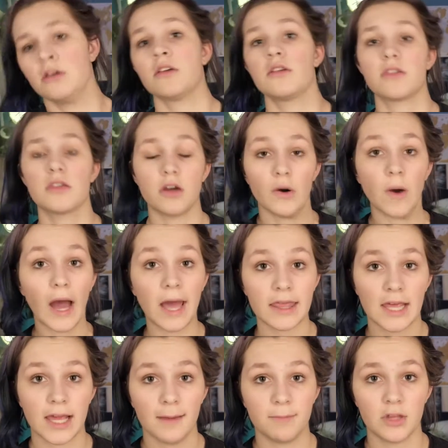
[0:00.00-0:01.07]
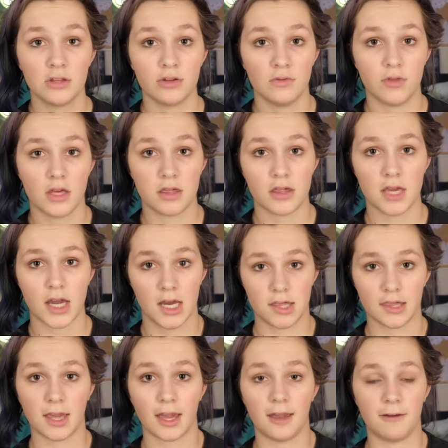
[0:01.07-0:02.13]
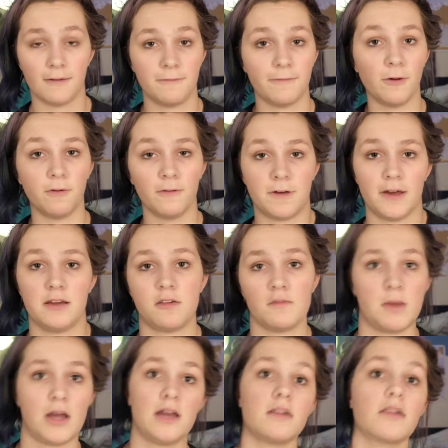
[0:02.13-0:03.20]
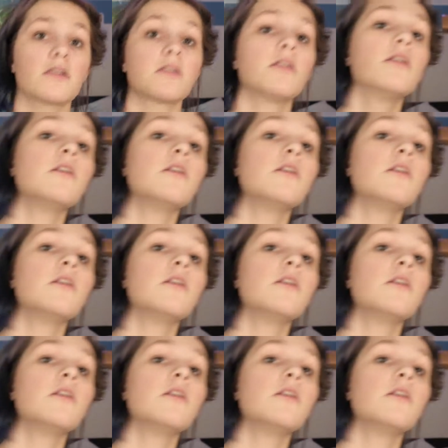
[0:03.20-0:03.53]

So I think I'm going to do this as a full face mask.